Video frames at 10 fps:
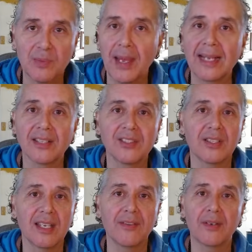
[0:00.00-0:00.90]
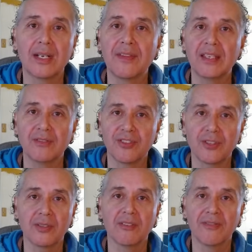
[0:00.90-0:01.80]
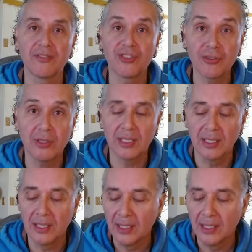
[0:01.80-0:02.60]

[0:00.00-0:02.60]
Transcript: back together on the internal for sure.